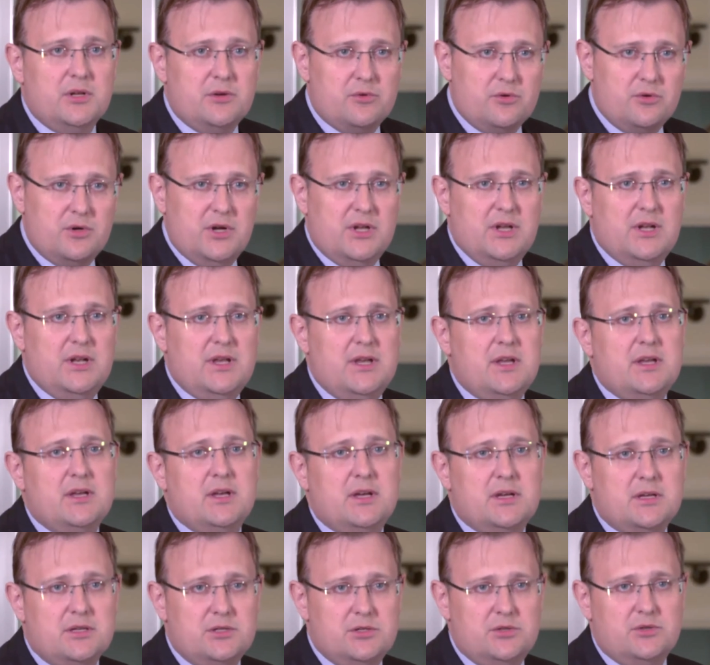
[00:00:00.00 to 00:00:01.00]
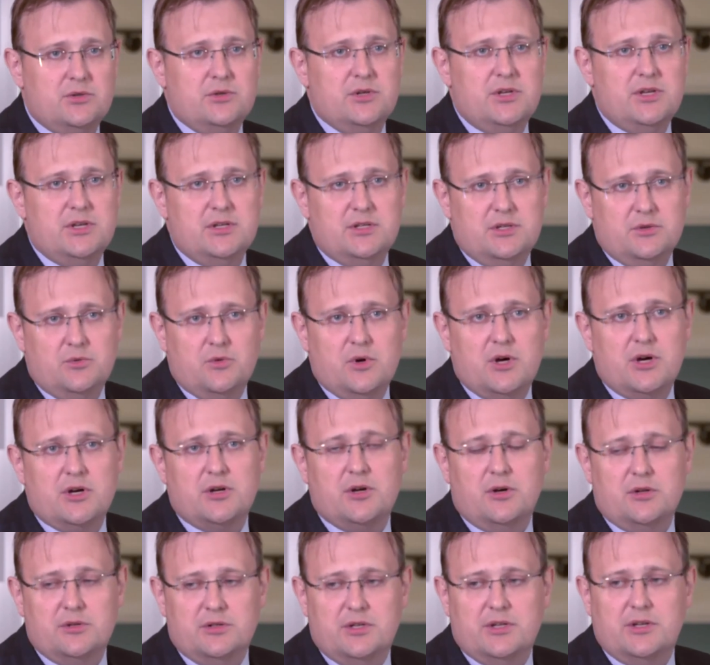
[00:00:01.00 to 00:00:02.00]
really doing the
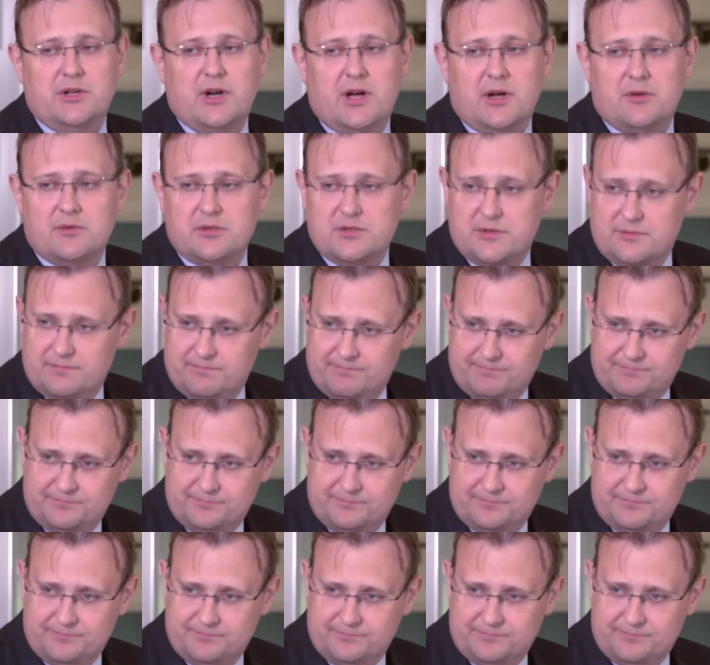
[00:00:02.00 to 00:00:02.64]
work on the ground.